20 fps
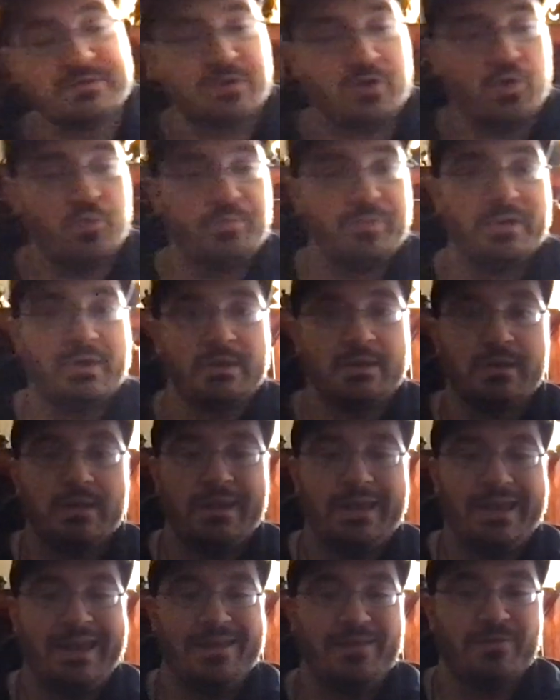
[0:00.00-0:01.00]
open
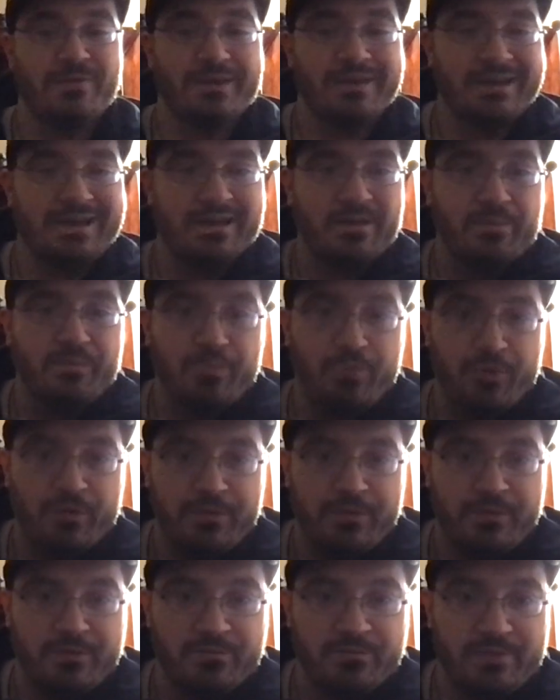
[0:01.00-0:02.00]
and you can kind of
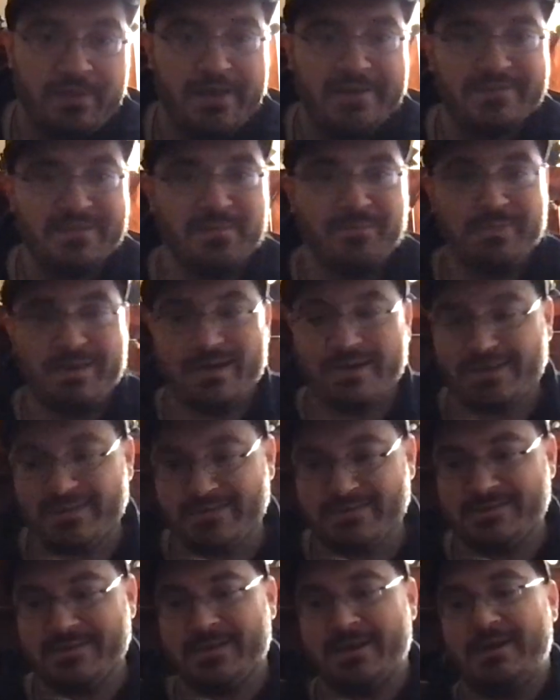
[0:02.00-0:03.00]
put this plastic back
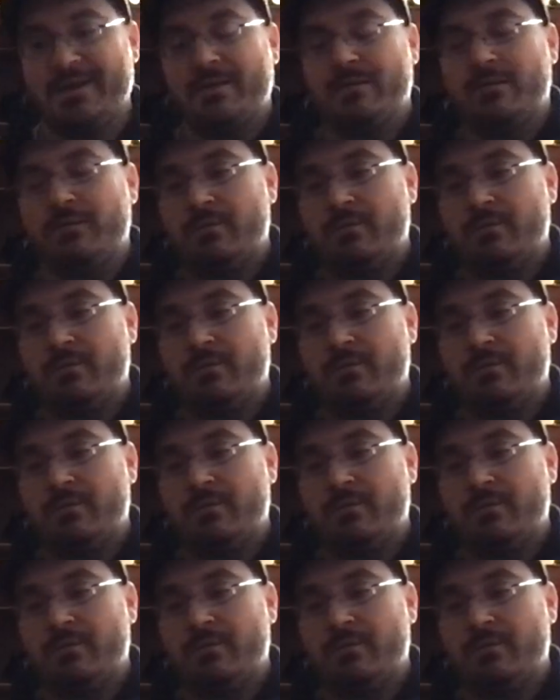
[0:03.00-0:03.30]
inside.